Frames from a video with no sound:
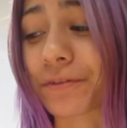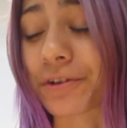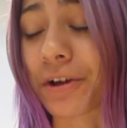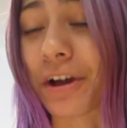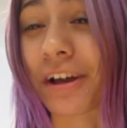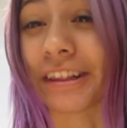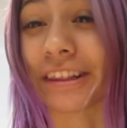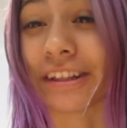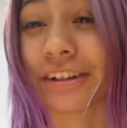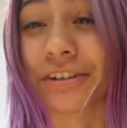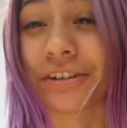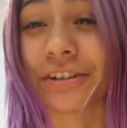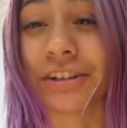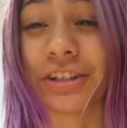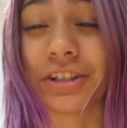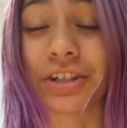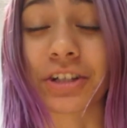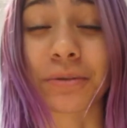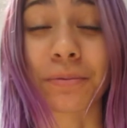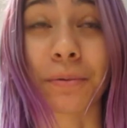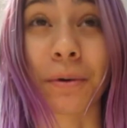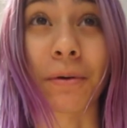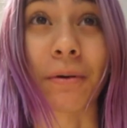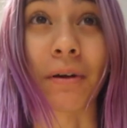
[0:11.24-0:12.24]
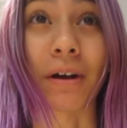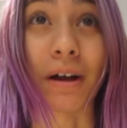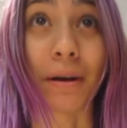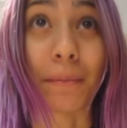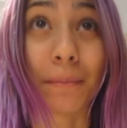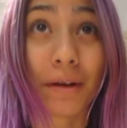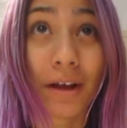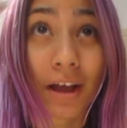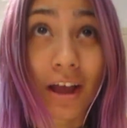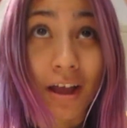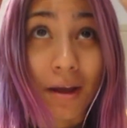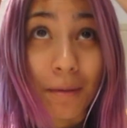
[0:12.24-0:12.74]
So I literally just woke
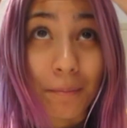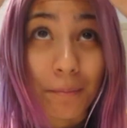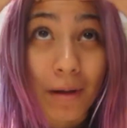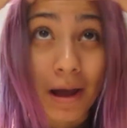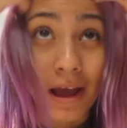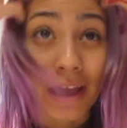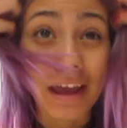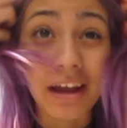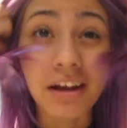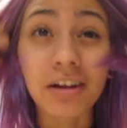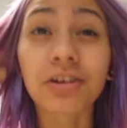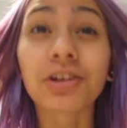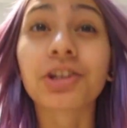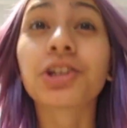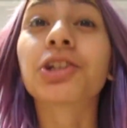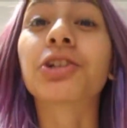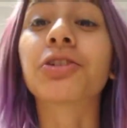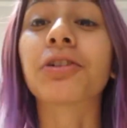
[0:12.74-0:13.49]
up. My hair is